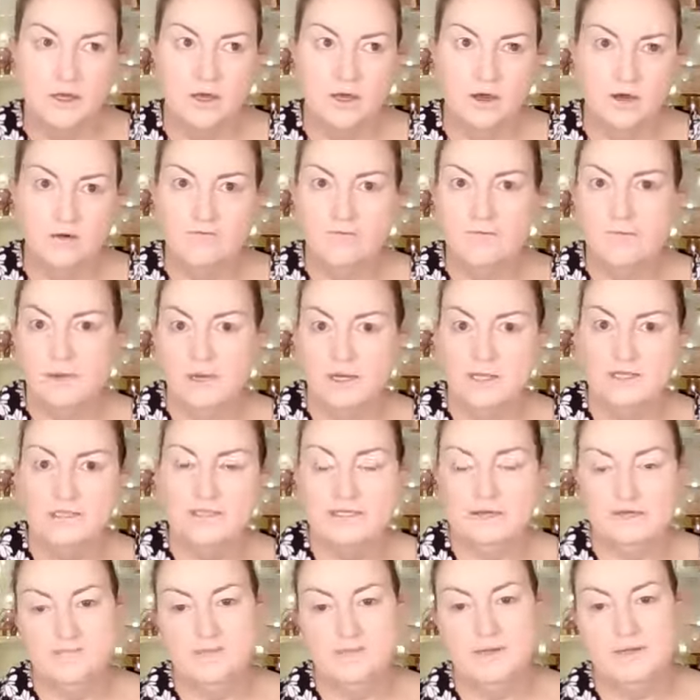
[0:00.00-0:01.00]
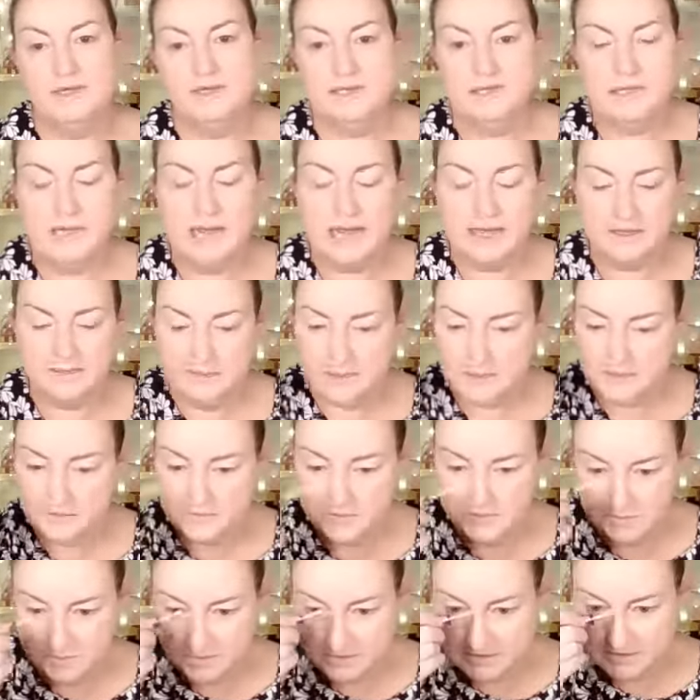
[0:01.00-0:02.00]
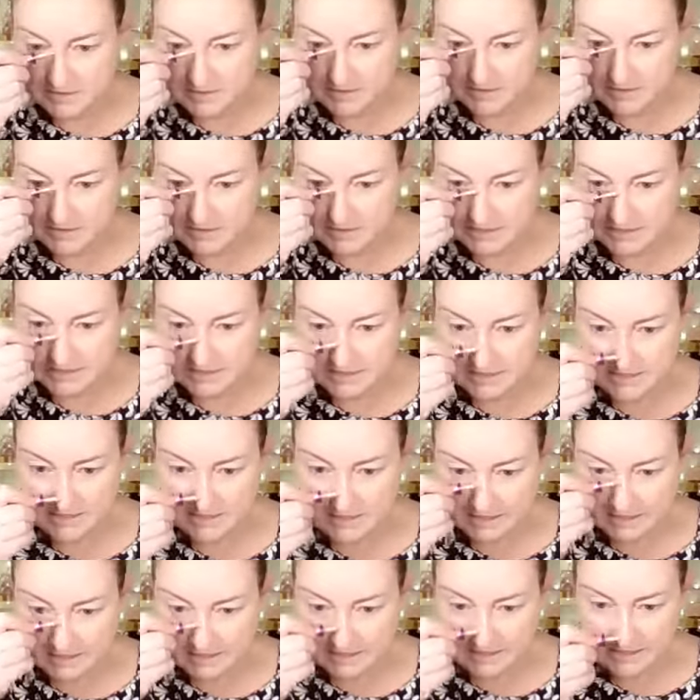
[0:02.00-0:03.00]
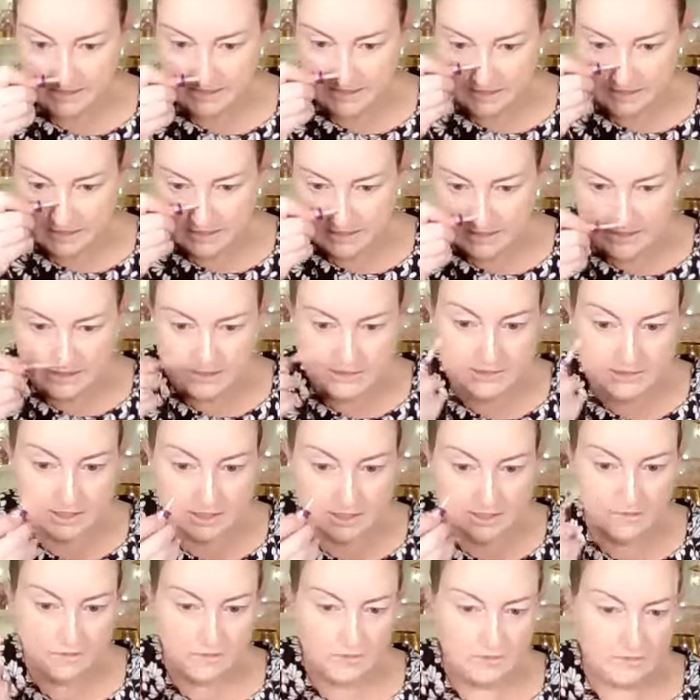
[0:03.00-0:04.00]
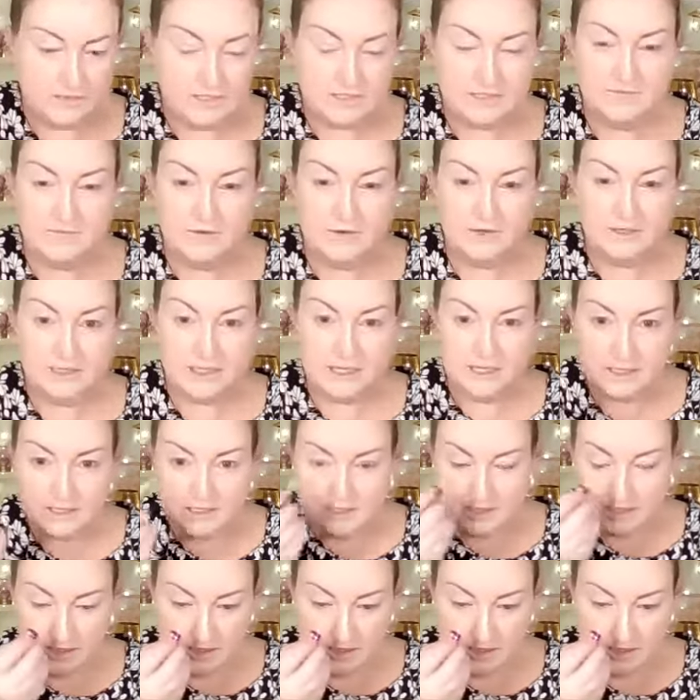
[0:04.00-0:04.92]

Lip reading: of my stuff being in other people's museums and things like that. So, oh, this is very dark.